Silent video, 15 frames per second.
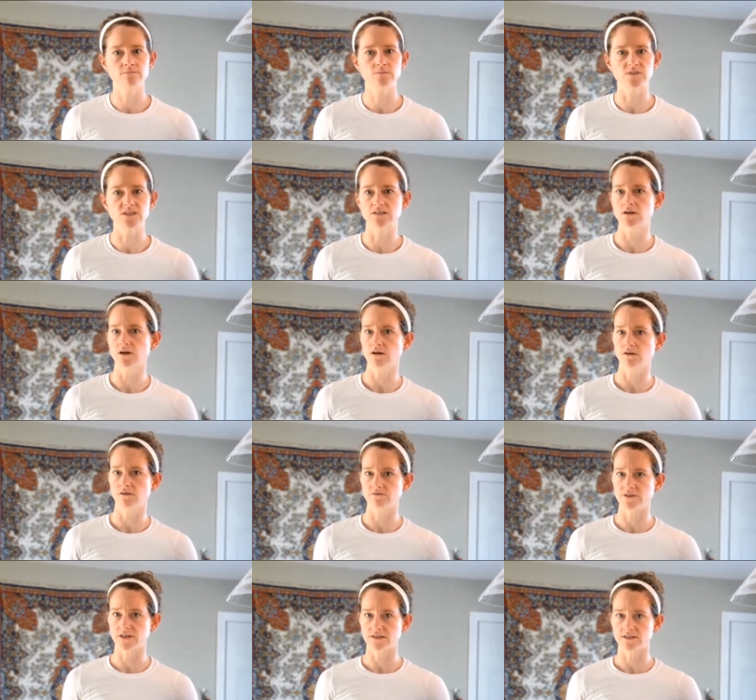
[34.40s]
dissolve
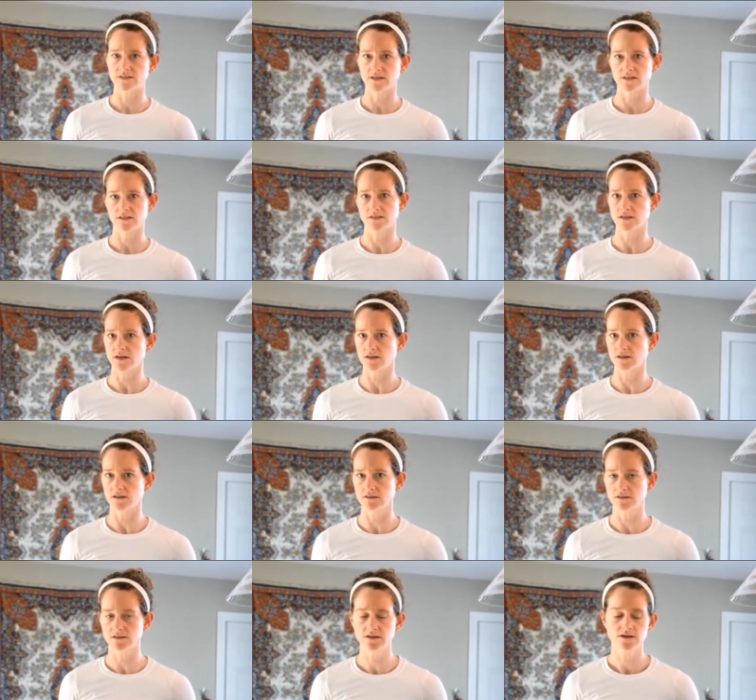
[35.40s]
dead skin
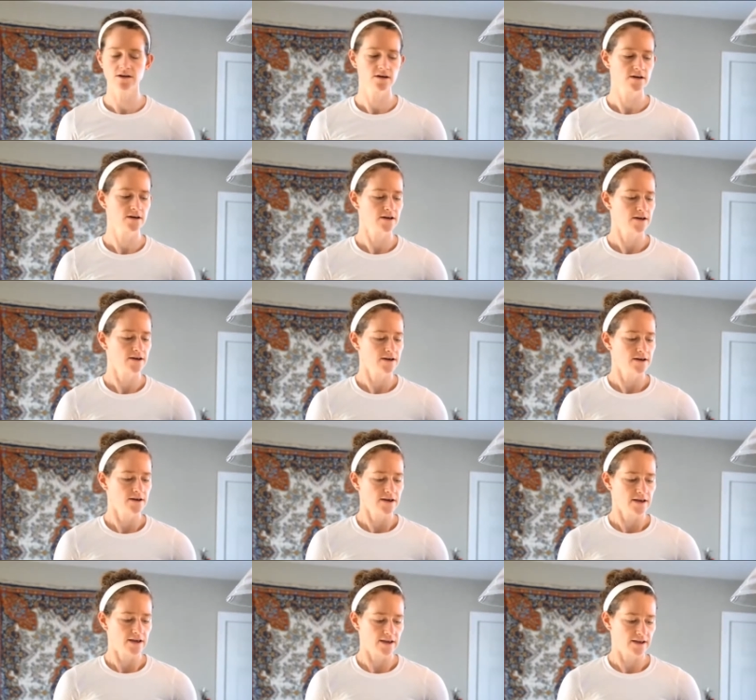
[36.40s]
cells,
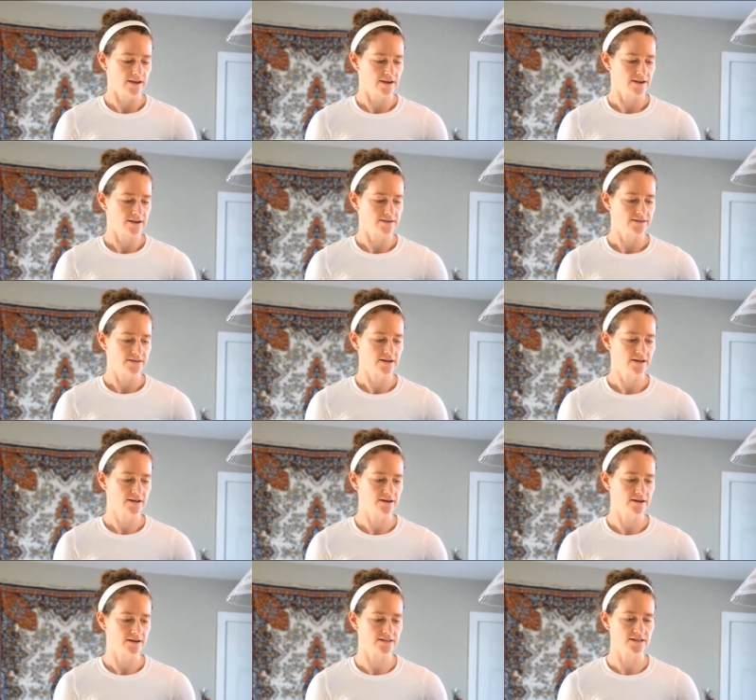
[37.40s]
and
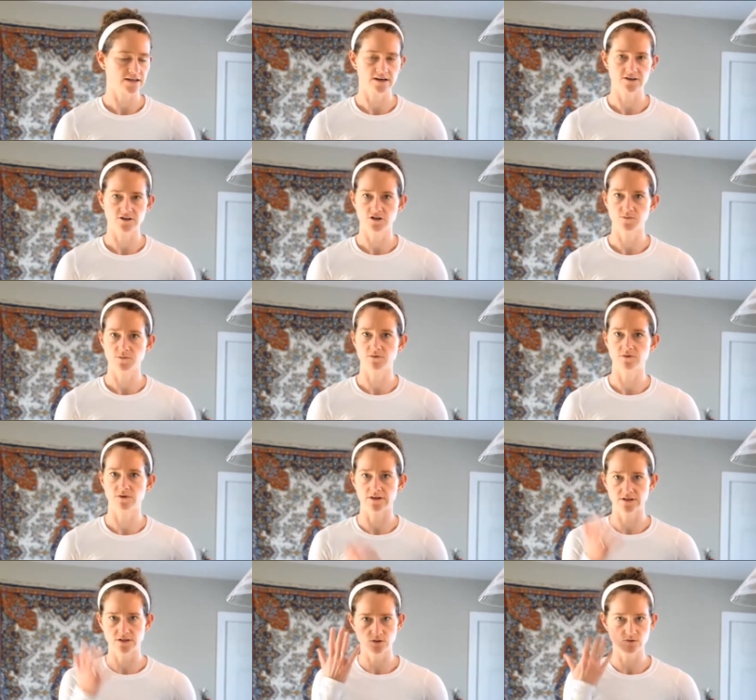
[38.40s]
it's going to just be really
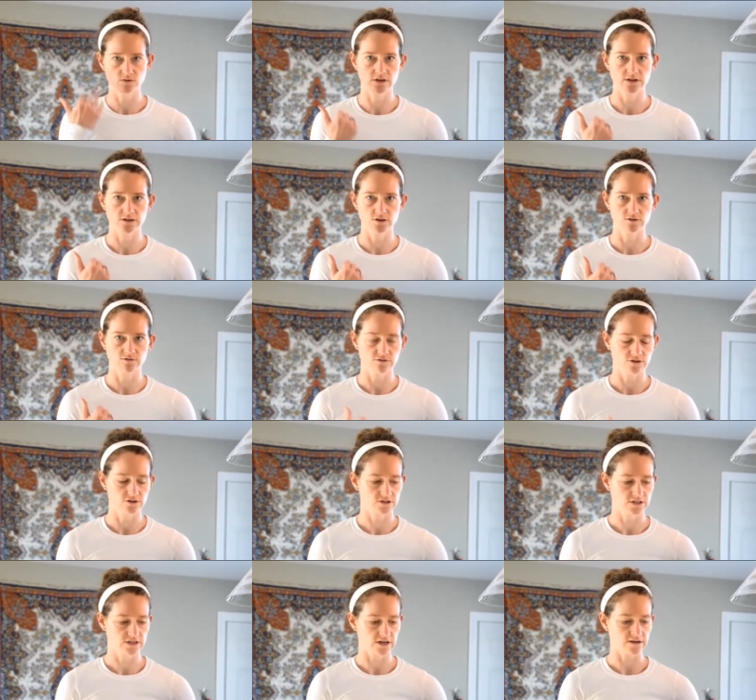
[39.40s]
soothing too for your
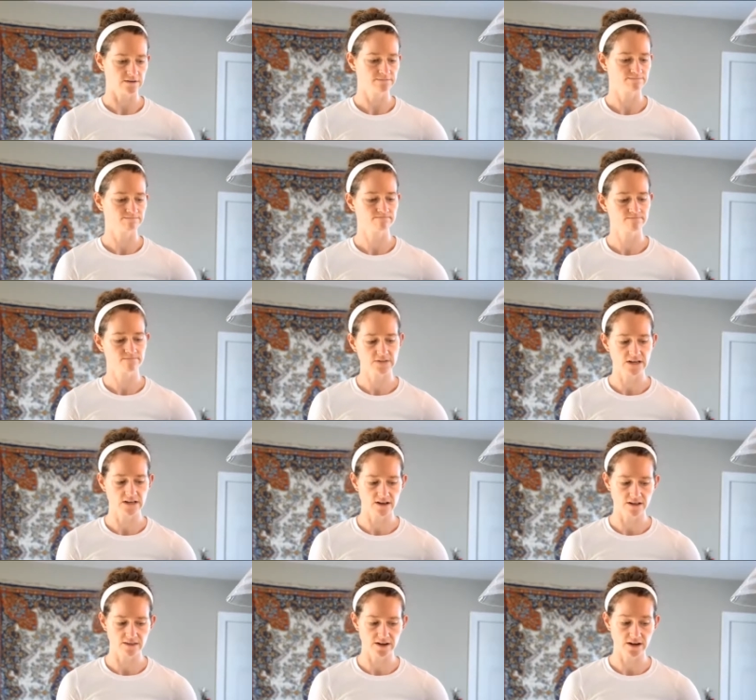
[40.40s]
skin.
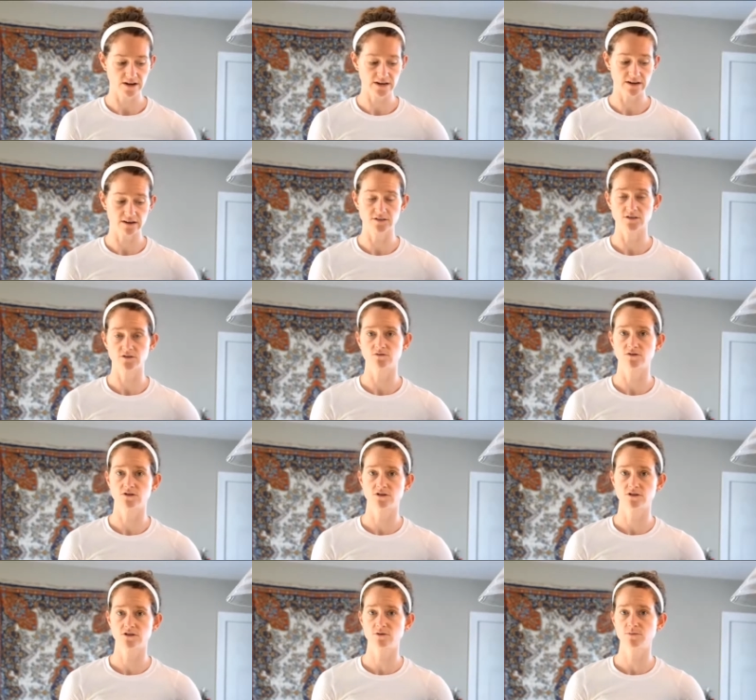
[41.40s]
The honey also
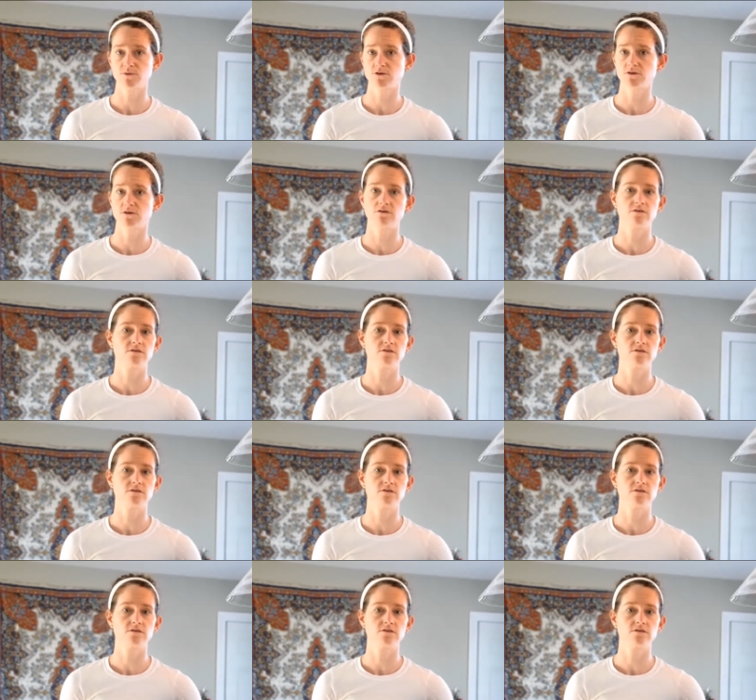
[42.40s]
super